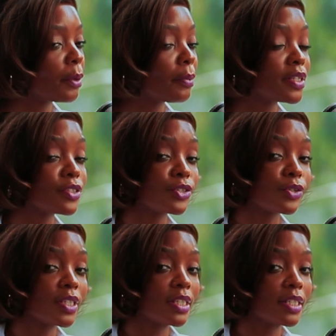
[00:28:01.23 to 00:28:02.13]
My parting
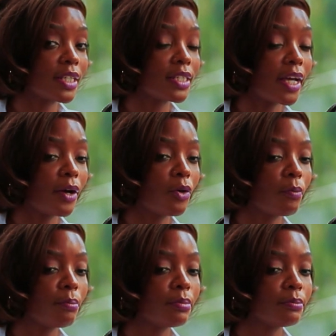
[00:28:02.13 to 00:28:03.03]
shot is that I
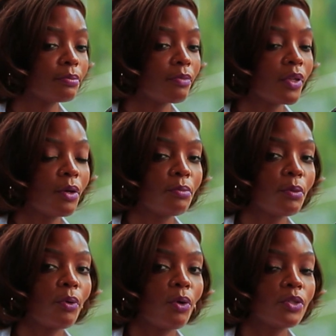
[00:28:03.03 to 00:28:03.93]
hope
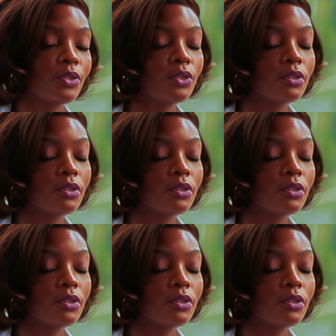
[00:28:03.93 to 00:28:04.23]
people,